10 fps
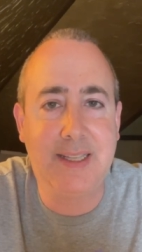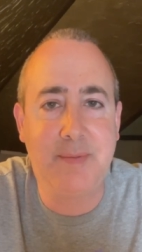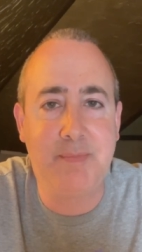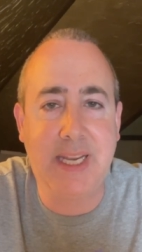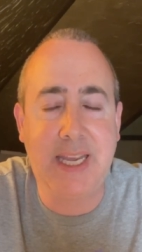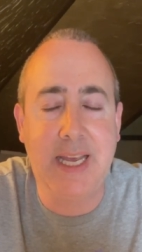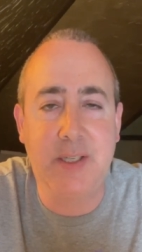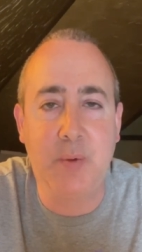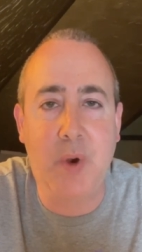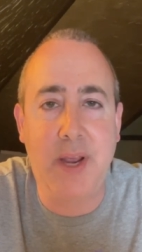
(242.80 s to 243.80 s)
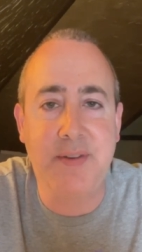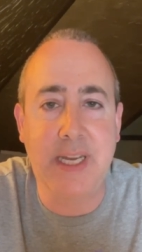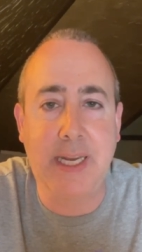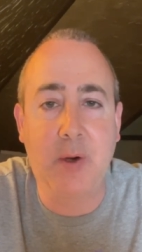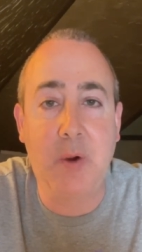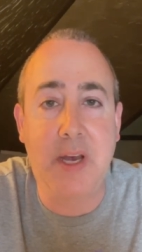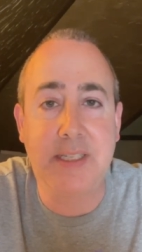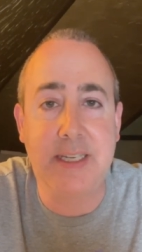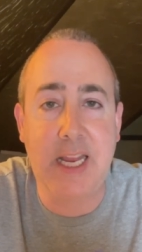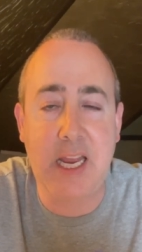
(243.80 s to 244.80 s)
My kids and wife sitting across
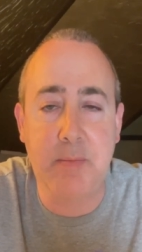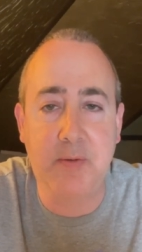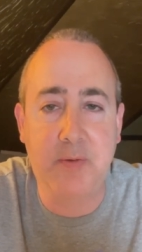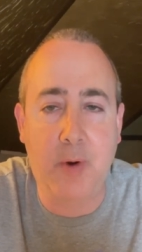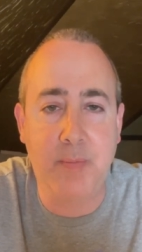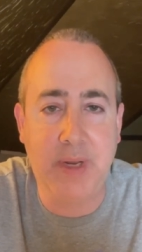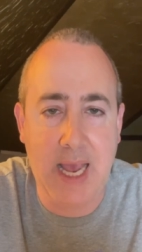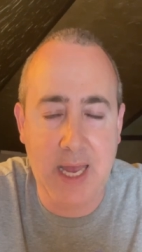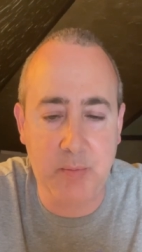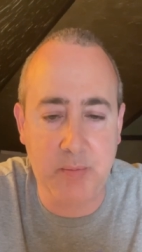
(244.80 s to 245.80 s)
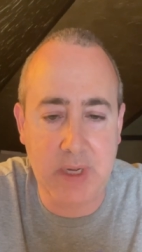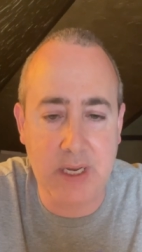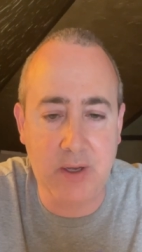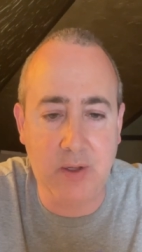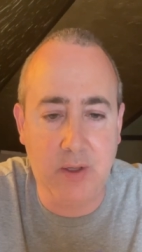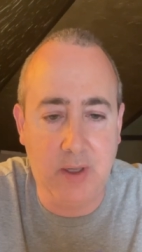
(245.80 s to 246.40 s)
the table from me at a meal,